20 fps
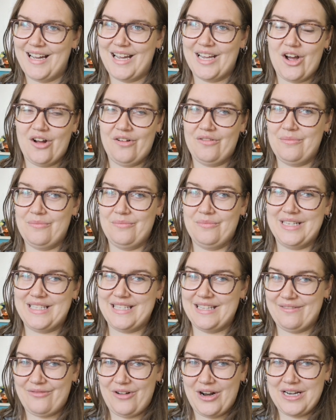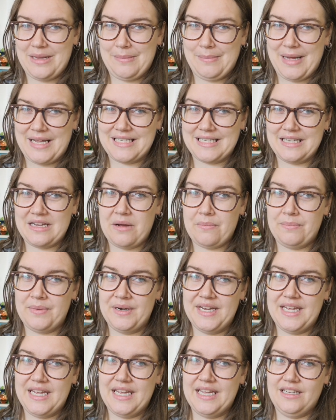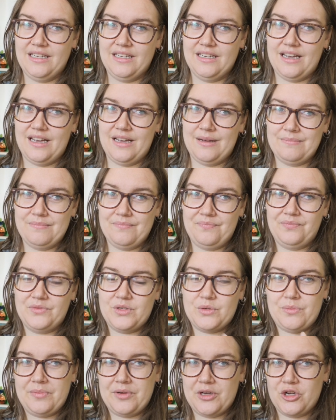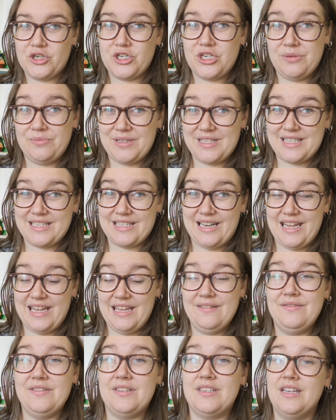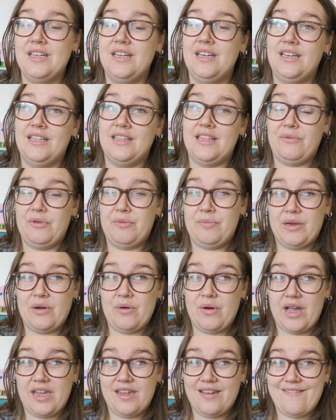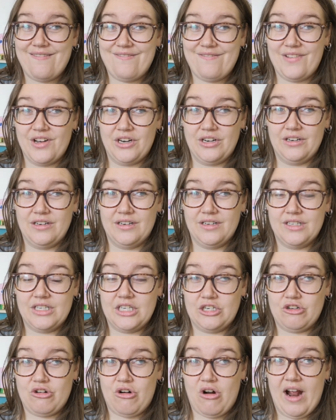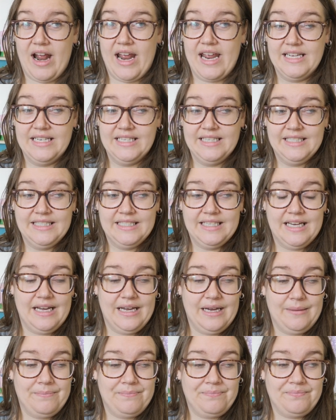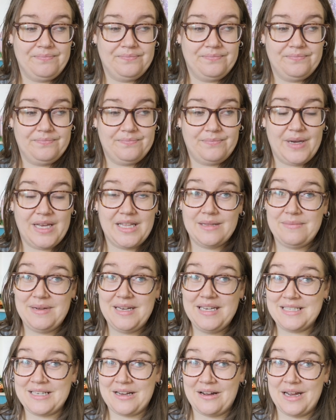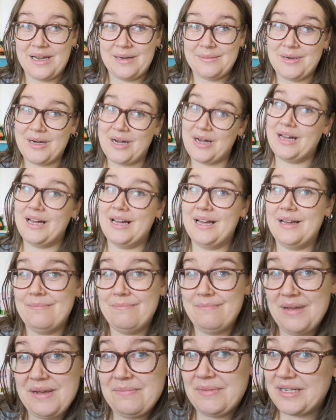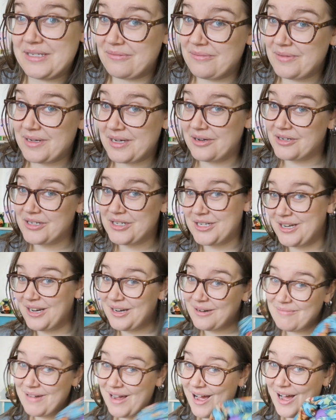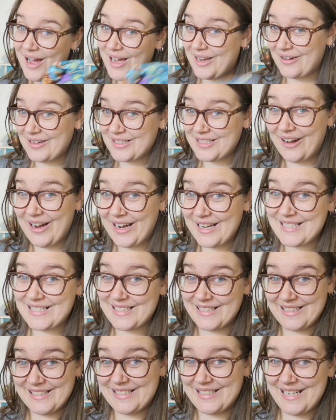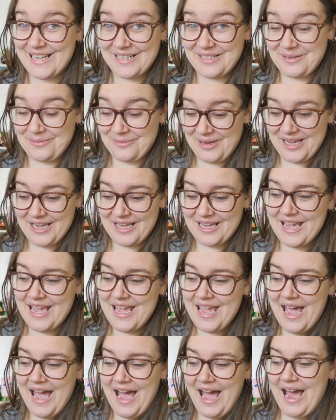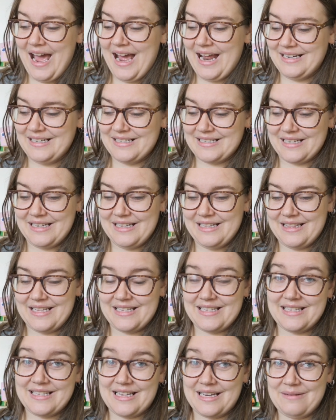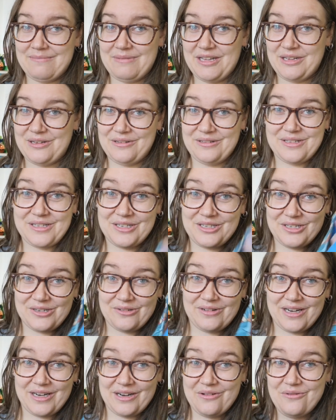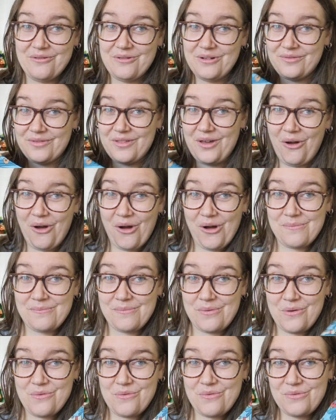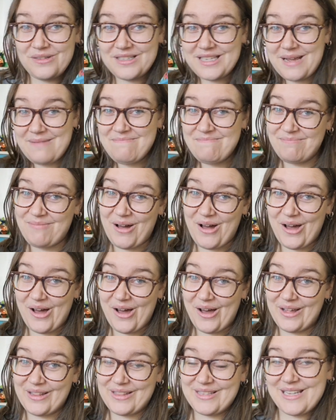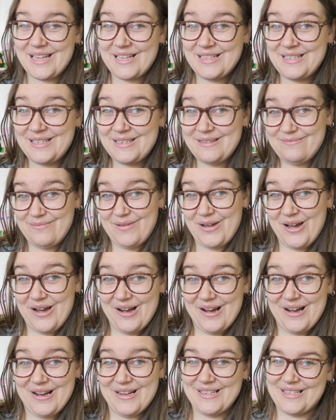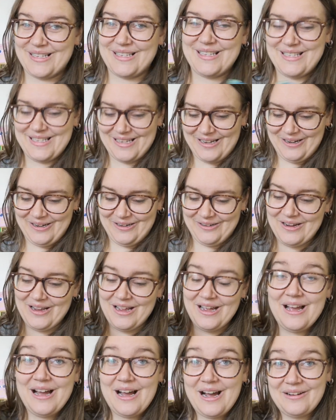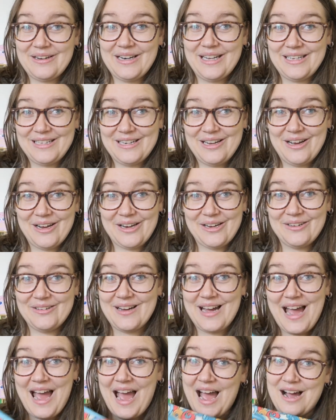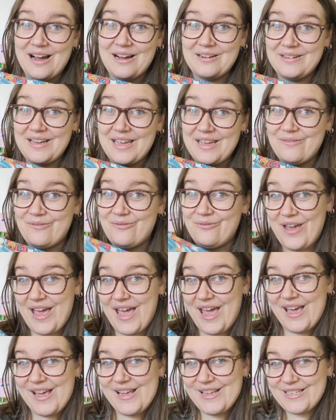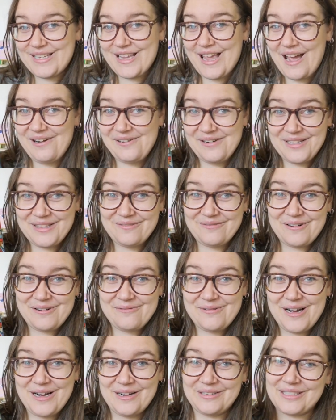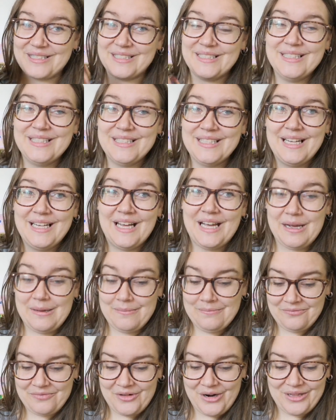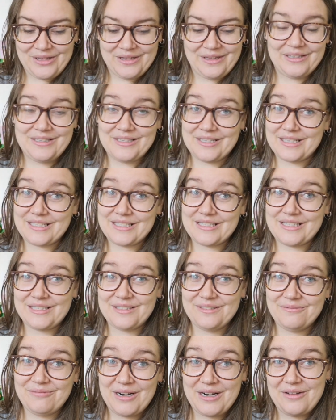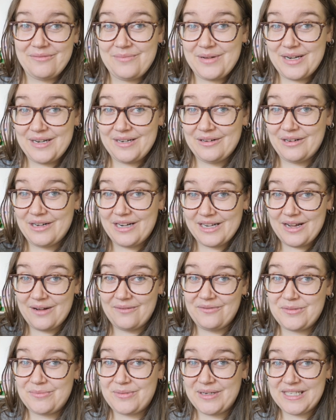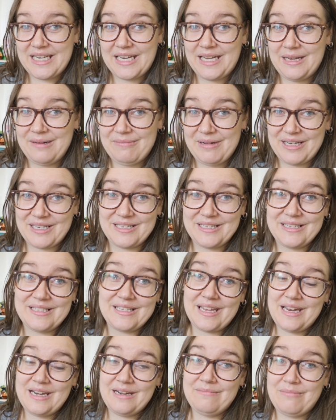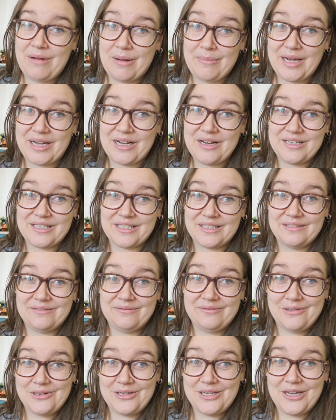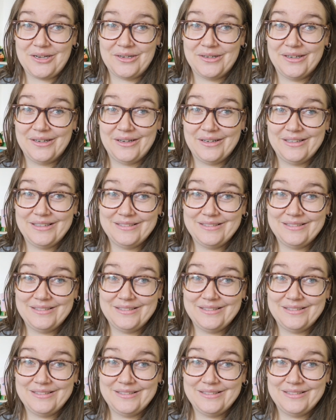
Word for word: I can't remember, is it the Friday Pattern Company um, swimming costume with sleeves? That would be quite fun to try. Um, but in the meantime, me and my swimming costume are going to Iceland next week, and this is going to be used during all of the hot pools and baths and spas. So I'll let you know how it fares out in the real world, um, rather than just when I've been uncomfortably taking pictures in my back garden for you.